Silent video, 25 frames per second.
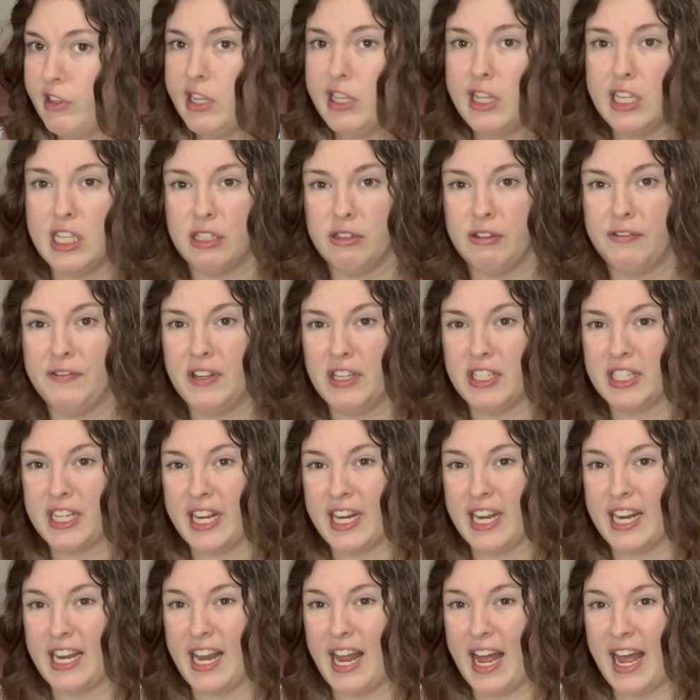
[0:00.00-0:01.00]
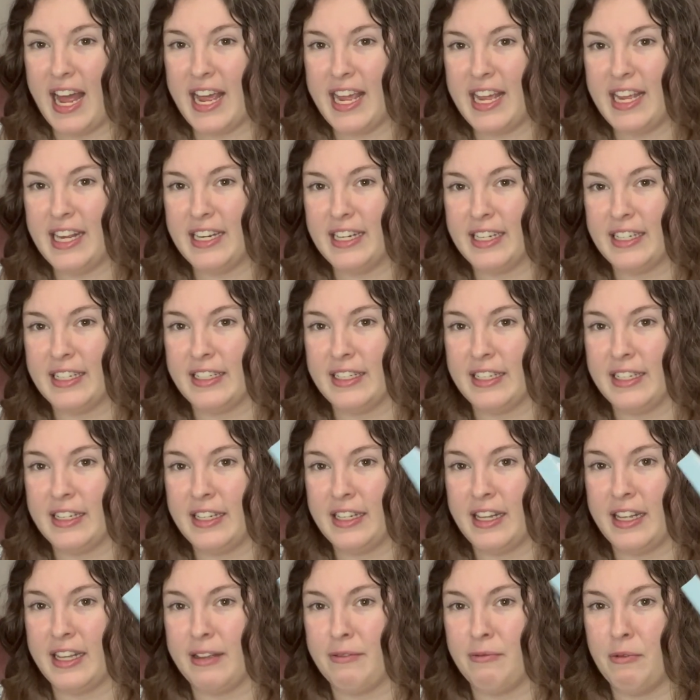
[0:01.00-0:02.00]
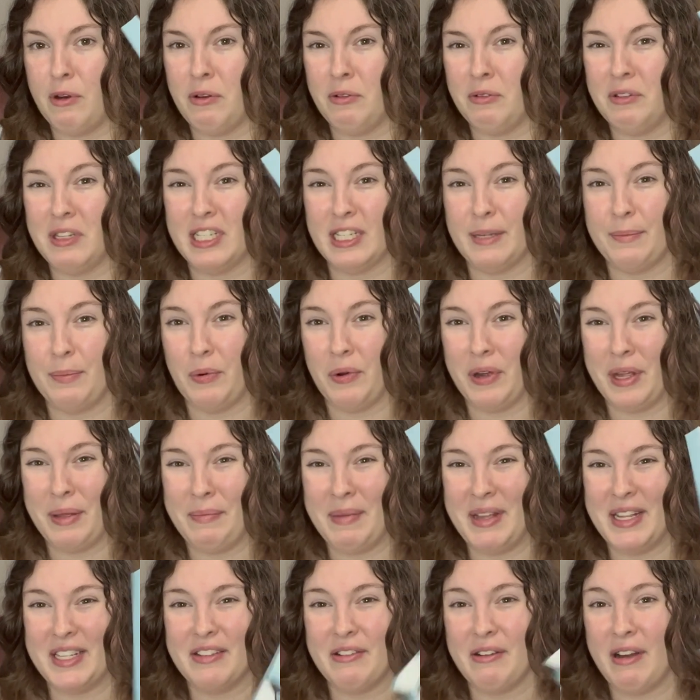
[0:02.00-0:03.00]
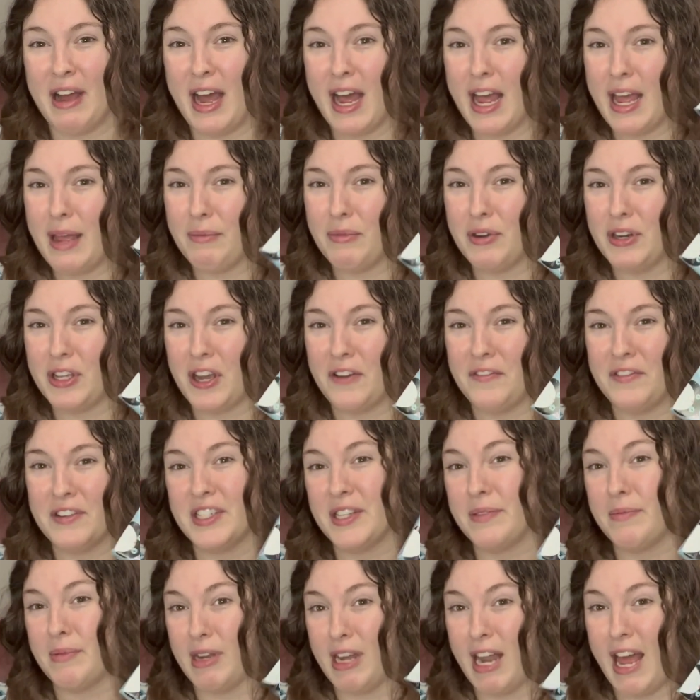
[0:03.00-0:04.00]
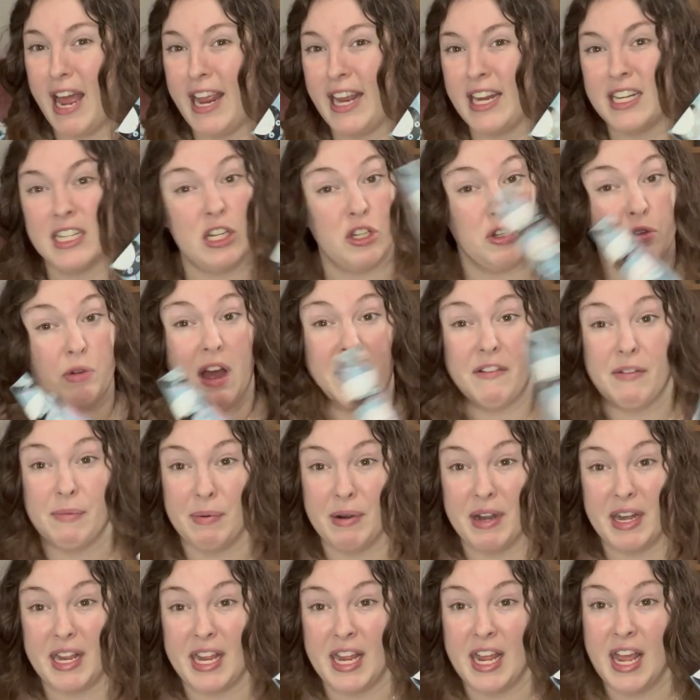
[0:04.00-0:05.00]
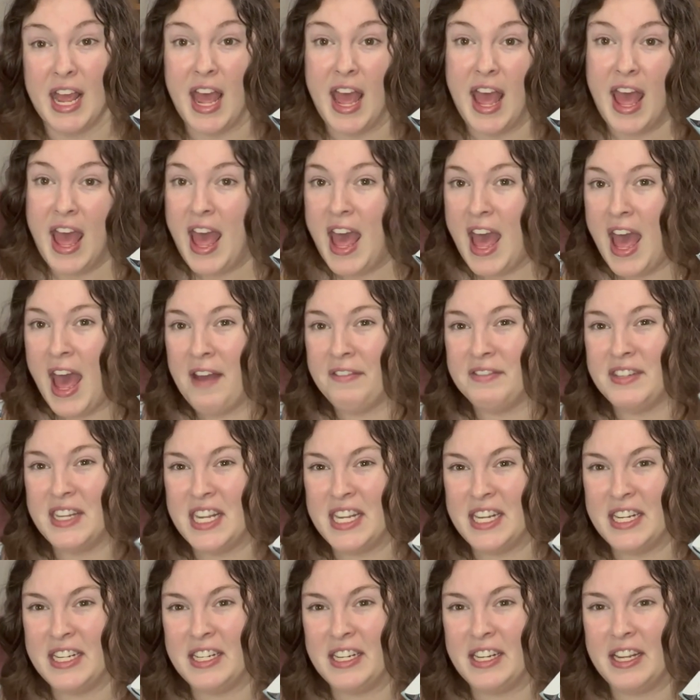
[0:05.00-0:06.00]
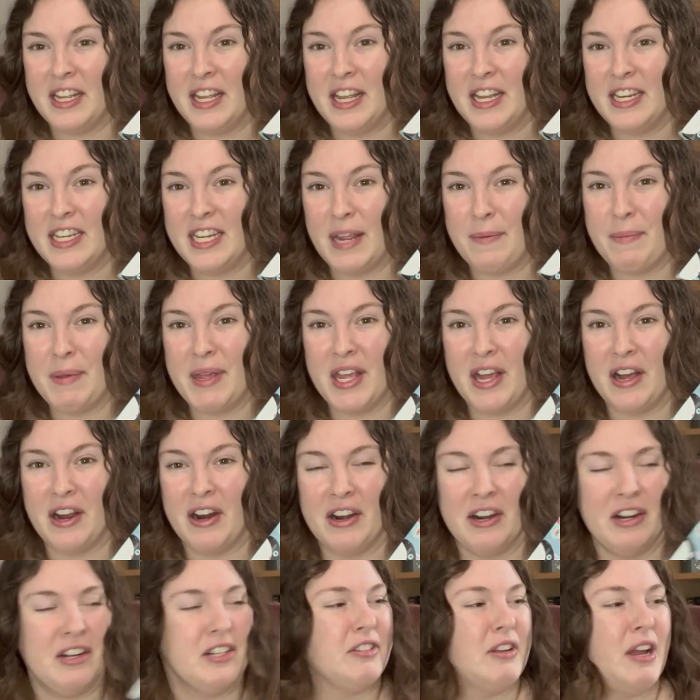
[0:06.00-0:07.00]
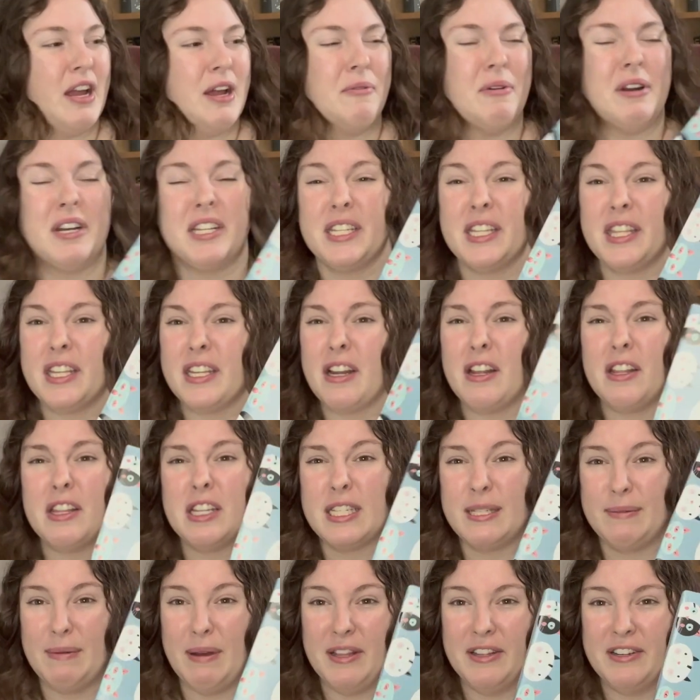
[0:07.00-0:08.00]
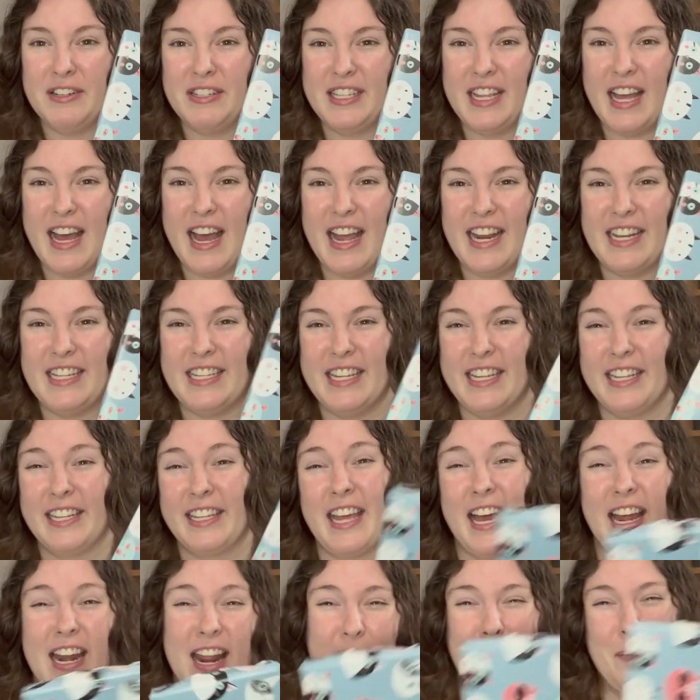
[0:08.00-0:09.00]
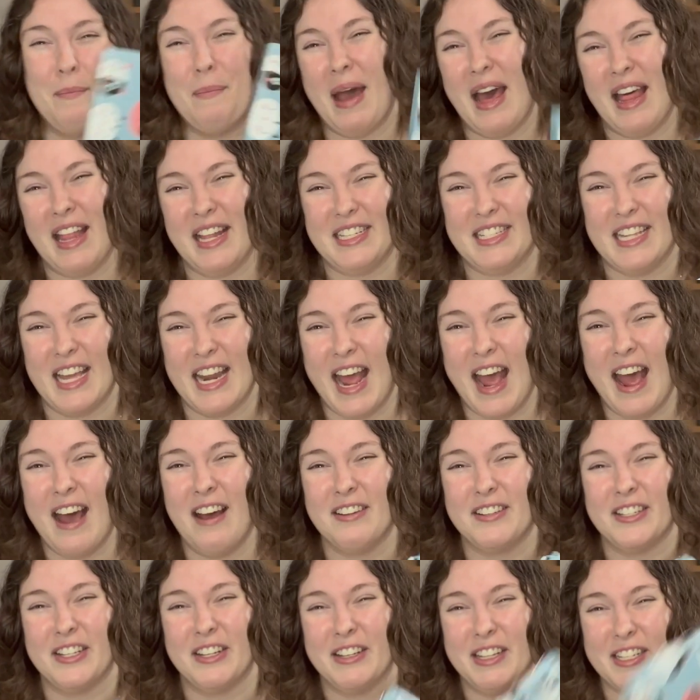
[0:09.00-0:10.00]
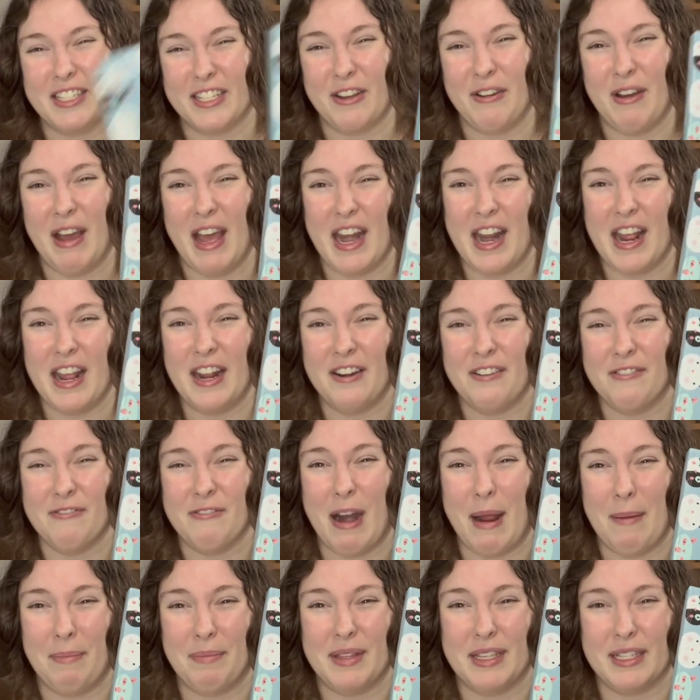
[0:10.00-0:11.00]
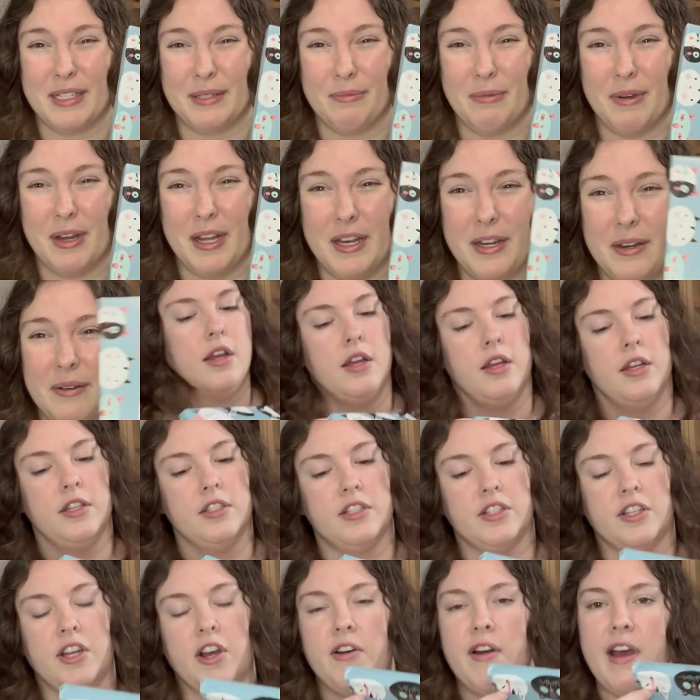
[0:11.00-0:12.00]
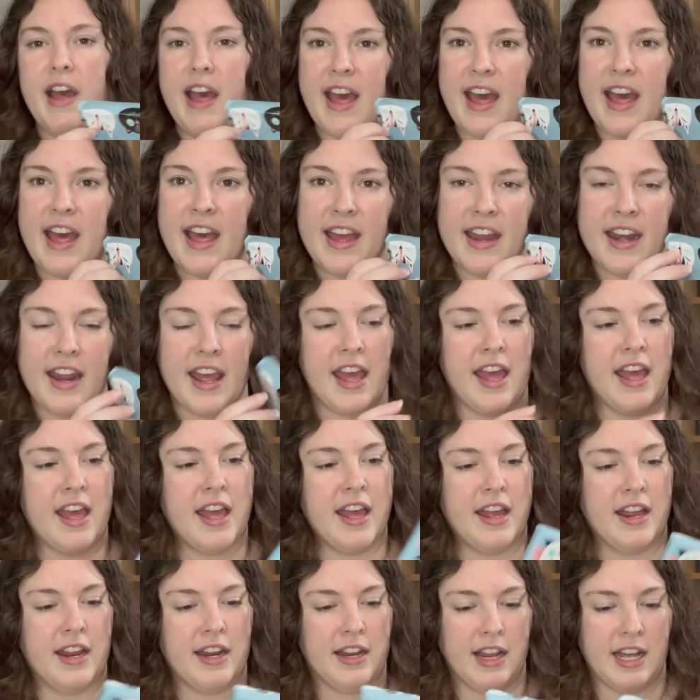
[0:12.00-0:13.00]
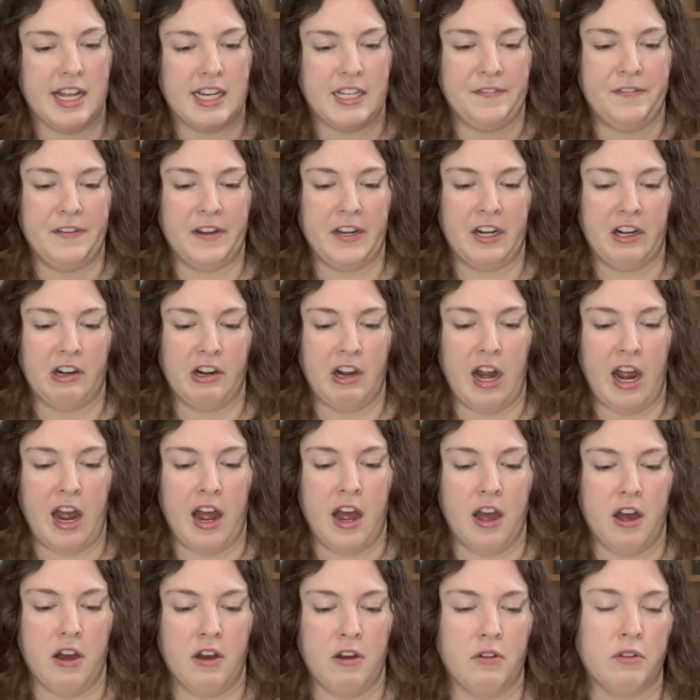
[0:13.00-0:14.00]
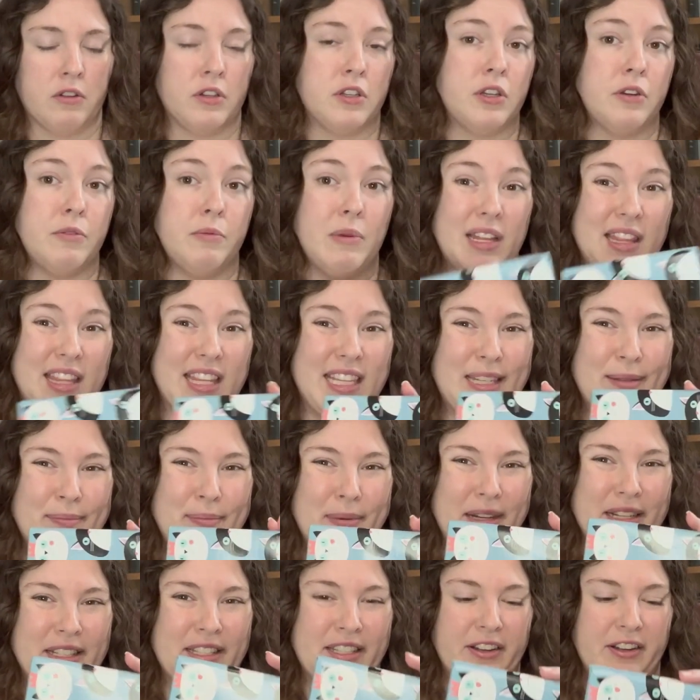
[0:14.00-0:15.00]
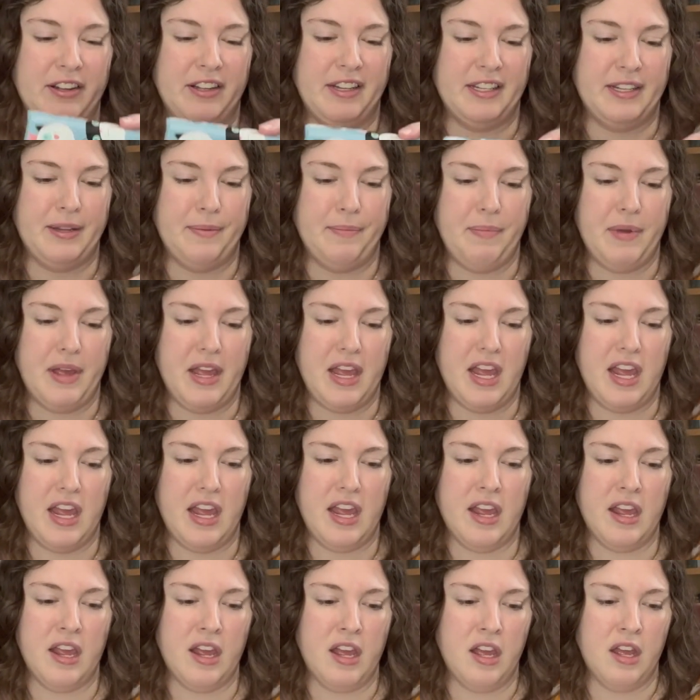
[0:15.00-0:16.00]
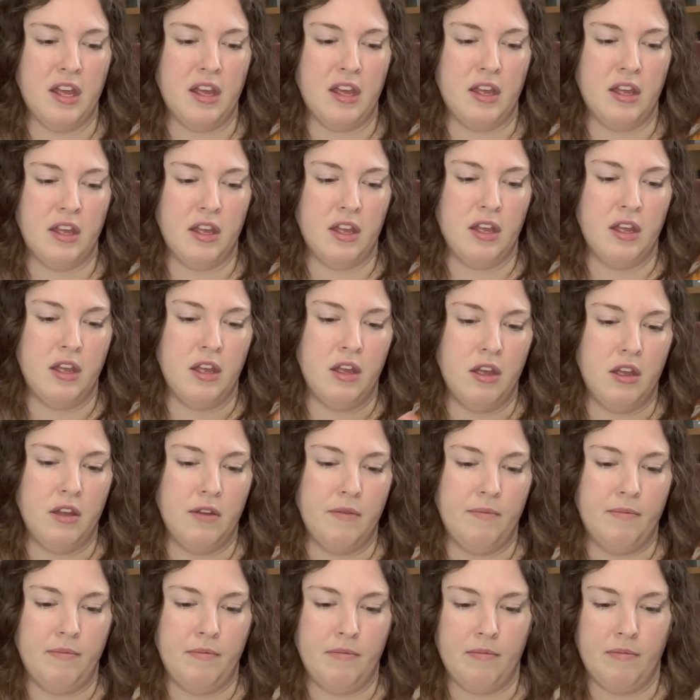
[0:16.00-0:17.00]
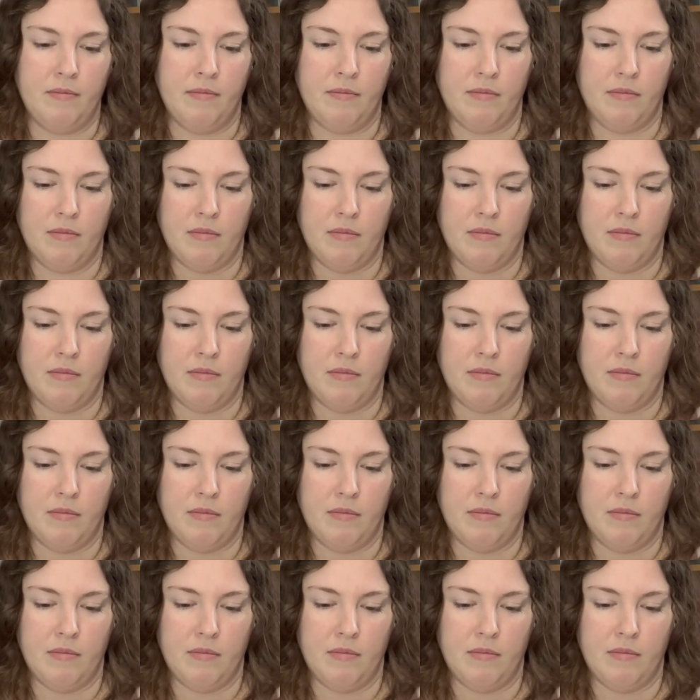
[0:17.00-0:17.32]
This one feels kind of light, like it won't disappoint me, so I'm going to go for something light because I do have a pretty hefty TBR, so I want something on the smaller side to kind of help balance that out, so let's go ahead and unwrap this one. So go ahead and let's figure out what this book's going to be. Ooh,